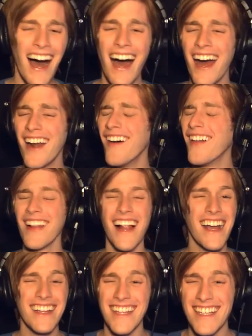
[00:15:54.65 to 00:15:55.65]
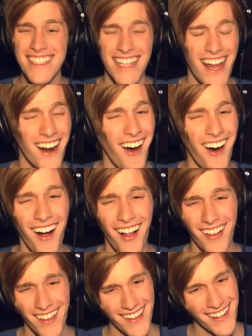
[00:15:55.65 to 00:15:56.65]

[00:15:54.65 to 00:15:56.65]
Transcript: I don't like this at all.